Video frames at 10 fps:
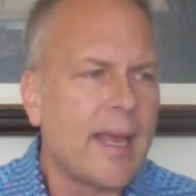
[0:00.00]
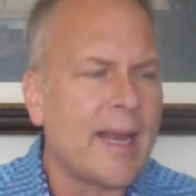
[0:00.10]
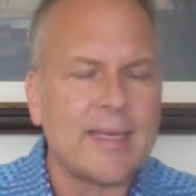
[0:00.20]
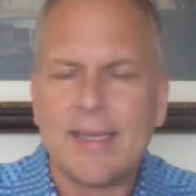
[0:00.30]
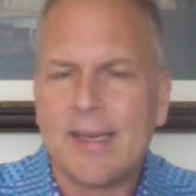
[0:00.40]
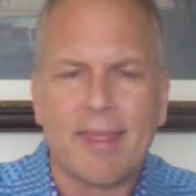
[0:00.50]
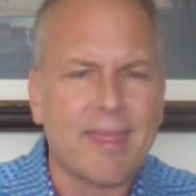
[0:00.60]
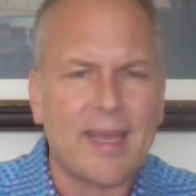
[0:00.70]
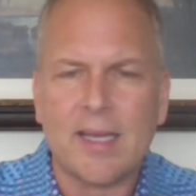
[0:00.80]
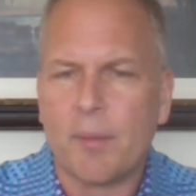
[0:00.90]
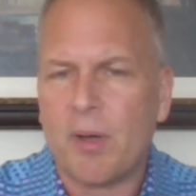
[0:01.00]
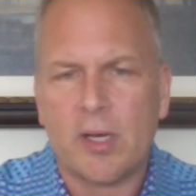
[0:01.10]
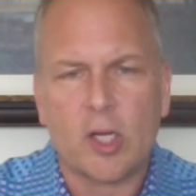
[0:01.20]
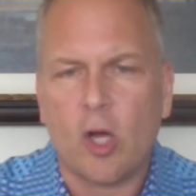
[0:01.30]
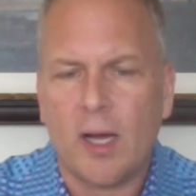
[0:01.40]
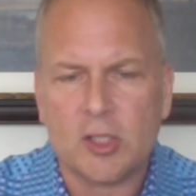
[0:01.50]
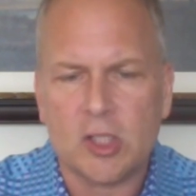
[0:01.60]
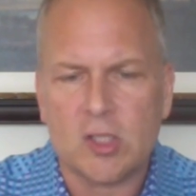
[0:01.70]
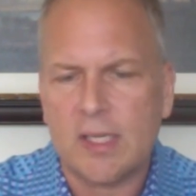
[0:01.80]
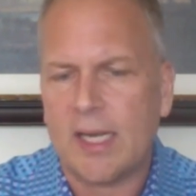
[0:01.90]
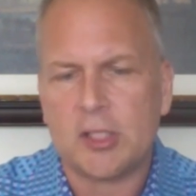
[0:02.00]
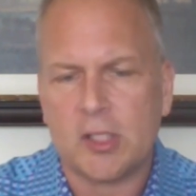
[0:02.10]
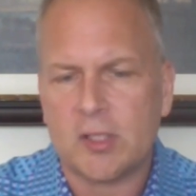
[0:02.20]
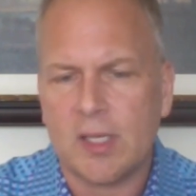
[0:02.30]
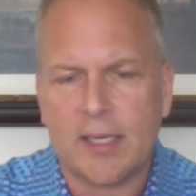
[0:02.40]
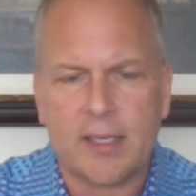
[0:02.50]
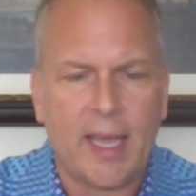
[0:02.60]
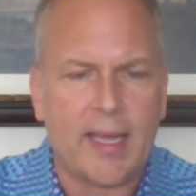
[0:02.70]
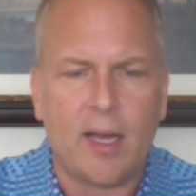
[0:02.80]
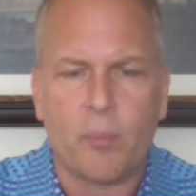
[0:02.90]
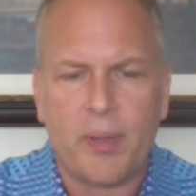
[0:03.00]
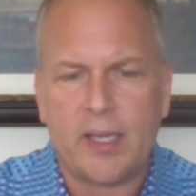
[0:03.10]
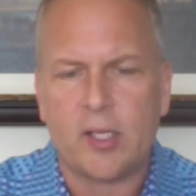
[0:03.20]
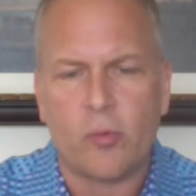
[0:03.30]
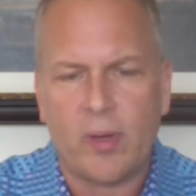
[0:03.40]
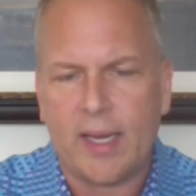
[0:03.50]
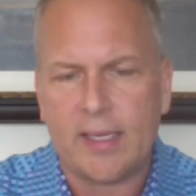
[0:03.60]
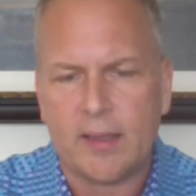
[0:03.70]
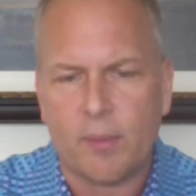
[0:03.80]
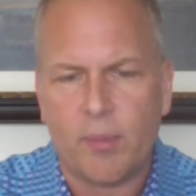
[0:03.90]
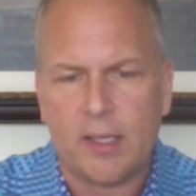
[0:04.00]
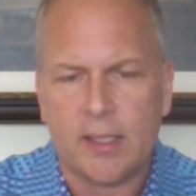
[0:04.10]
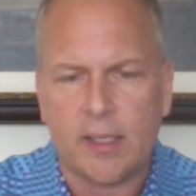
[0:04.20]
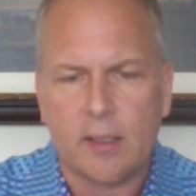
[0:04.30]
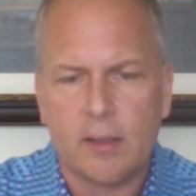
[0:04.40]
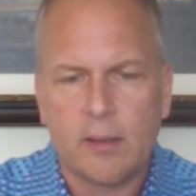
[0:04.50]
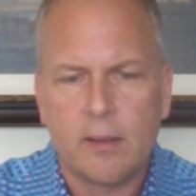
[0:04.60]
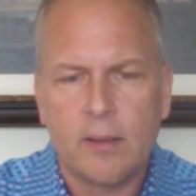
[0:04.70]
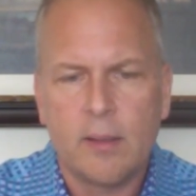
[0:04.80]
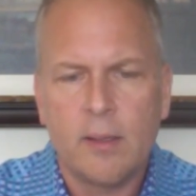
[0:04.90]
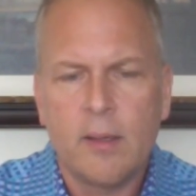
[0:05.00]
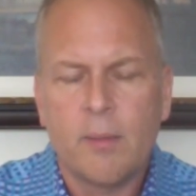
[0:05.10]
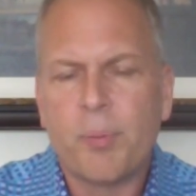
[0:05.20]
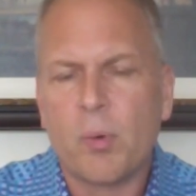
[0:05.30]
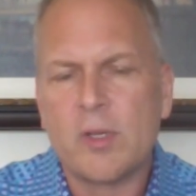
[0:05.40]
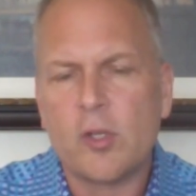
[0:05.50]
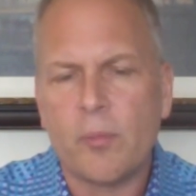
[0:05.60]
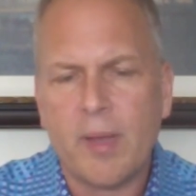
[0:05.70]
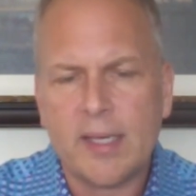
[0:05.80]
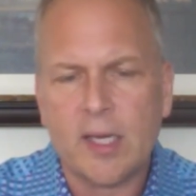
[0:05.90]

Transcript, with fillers: And I didn't think about it consciously. I just like, hey, I'll pay you when I get the money. But when you make